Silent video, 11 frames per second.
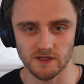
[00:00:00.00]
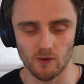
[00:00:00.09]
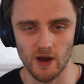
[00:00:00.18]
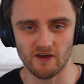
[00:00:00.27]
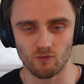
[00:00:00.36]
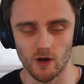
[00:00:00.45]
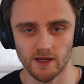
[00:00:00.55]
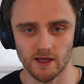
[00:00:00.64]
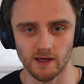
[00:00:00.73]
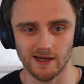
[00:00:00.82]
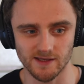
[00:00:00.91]
and a way of
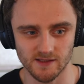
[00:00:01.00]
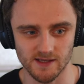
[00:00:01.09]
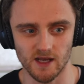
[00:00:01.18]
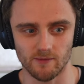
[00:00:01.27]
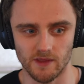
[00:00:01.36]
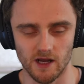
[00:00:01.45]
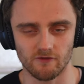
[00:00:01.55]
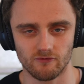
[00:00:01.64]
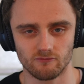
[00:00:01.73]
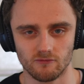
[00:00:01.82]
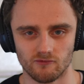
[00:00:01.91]
working and a setup that
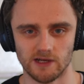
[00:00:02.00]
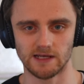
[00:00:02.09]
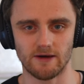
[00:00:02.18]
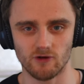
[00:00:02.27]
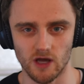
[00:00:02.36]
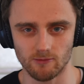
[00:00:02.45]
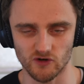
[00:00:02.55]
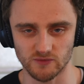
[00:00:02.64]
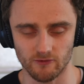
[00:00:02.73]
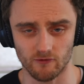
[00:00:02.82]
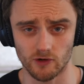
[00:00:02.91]
I've really never come
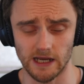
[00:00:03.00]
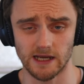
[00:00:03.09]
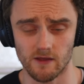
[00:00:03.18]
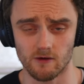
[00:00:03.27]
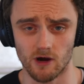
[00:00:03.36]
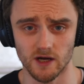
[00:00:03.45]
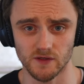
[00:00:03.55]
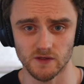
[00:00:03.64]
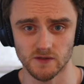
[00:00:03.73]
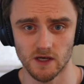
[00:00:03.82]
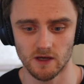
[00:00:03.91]
across before in any other
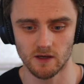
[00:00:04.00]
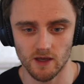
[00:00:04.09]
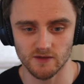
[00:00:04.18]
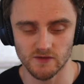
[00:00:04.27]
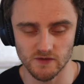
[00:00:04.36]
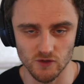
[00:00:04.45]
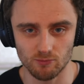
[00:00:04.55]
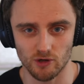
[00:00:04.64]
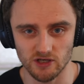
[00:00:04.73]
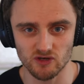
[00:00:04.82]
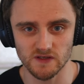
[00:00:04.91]
artist. It's
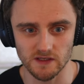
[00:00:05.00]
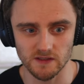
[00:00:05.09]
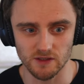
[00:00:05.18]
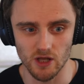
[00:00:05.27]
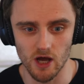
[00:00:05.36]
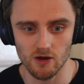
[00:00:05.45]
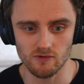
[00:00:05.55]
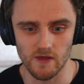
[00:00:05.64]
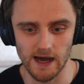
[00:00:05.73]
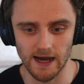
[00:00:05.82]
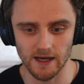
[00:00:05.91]
super interesting to know
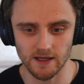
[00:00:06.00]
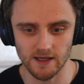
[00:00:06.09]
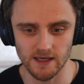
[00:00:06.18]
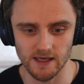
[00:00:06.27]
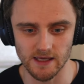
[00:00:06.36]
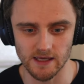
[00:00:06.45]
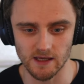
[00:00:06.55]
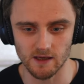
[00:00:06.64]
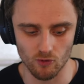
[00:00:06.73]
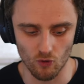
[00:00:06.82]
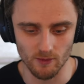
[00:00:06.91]
that
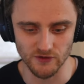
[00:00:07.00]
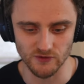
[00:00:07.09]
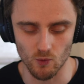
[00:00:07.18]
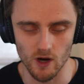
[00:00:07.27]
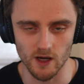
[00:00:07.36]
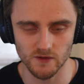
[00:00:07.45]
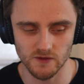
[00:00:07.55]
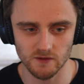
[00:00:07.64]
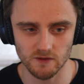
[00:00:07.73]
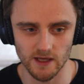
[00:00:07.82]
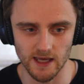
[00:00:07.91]
he almost
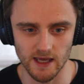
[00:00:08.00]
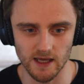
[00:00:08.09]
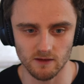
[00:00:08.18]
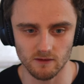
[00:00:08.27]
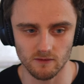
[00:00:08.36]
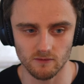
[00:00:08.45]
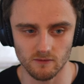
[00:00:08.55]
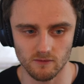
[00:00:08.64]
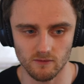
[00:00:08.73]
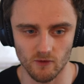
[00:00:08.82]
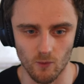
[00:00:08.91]
works in
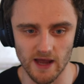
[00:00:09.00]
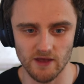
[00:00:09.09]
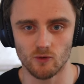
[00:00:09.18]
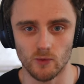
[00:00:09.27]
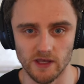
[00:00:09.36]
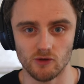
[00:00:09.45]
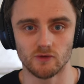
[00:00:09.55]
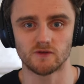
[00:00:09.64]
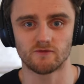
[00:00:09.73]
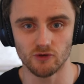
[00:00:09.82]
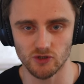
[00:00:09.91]
the way that we
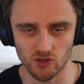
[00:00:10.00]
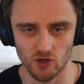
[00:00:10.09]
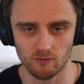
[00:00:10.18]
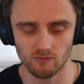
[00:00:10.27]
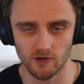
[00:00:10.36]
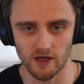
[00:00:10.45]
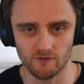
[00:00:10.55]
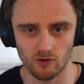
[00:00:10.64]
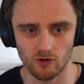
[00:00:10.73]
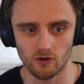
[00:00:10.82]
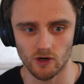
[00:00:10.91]
use Photoshop, right? If
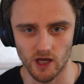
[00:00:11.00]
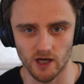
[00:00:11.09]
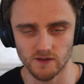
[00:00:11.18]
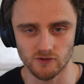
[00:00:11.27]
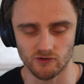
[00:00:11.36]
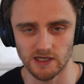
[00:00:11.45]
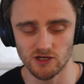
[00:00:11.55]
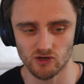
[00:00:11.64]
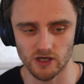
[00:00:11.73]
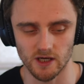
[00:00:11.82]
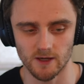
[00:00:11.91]
you're an artist or an
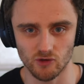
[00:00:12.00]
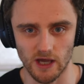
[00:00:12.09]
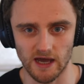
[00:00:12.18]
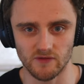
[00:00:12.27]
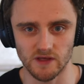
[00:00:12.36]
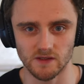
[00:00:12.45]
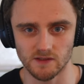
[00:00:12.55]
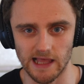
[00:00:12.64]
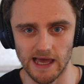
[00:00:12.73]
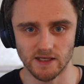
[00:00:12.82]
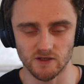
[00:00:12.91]
illustrator, you have these
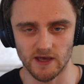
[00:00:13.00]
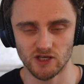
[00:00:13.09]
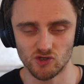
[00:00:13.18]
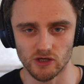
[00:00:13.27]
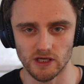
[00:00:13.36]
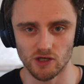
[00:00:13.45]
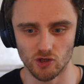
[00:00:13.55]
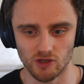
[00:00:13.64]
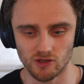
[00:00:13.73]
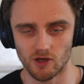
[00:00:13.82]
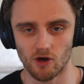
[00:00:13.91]
layers of history. You
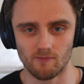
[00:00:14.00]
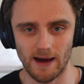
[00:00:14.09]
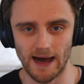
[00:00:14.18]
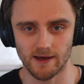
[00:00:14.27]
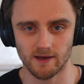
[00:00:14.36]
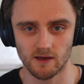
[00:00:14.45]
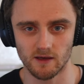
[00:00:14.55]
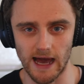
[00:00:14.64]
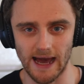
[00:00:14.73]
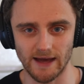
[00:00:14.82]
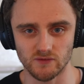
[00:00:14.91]
can go back
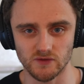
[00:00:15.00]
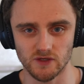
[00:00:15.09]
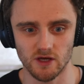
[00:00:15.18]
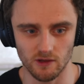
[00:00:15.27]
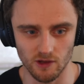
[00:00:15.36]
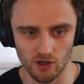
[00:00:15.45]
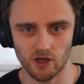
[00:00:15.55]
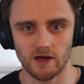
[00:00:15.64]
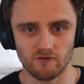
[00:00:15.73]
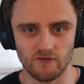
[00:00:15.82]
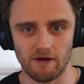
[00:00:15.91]
and look
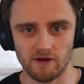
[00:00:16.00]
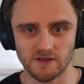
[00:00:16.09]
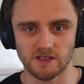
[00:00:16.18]
at various